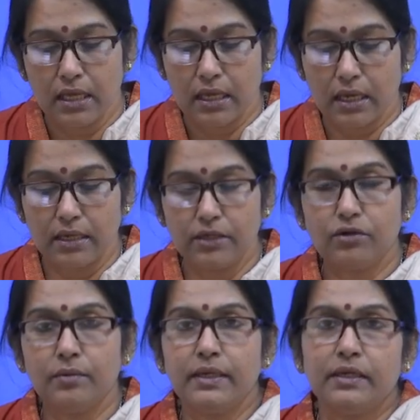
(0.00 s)
and it
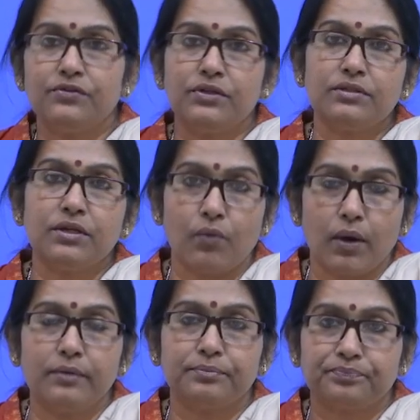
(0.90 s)
will be an interesting
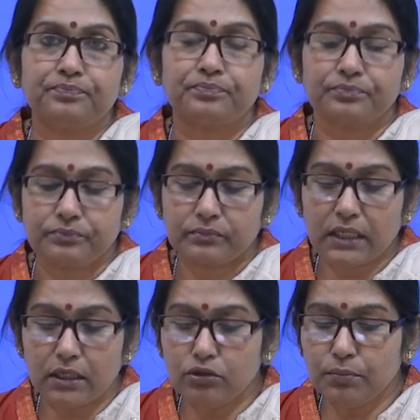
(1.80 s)
one
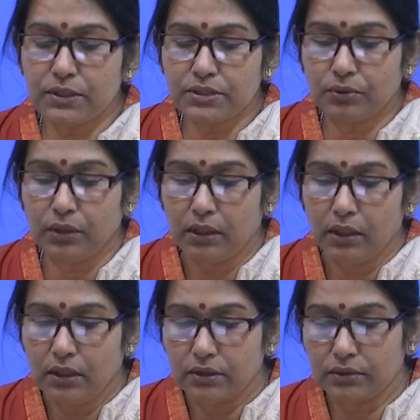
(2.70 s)
to pursue.
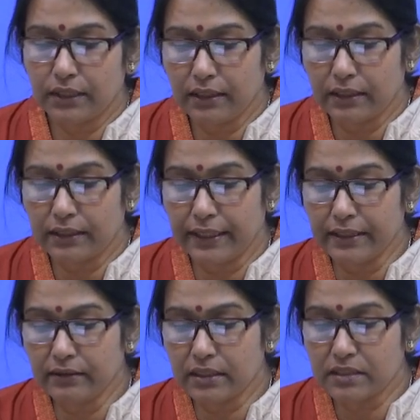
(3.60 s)
So then
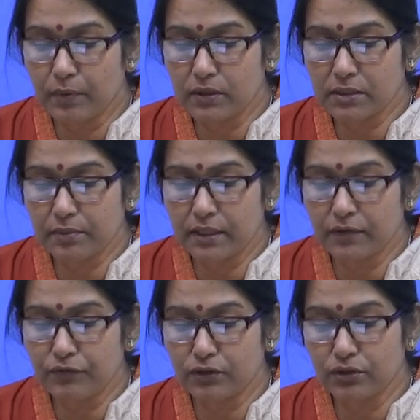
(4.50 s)
taking the responsibility
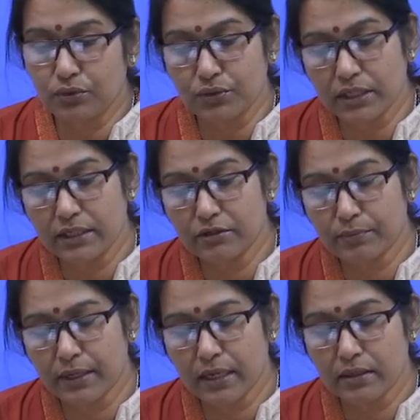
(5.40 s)
for the social
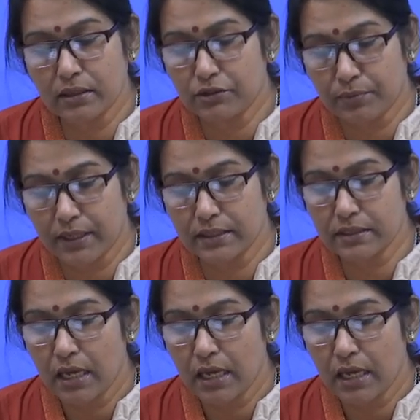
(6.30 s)
enterprise,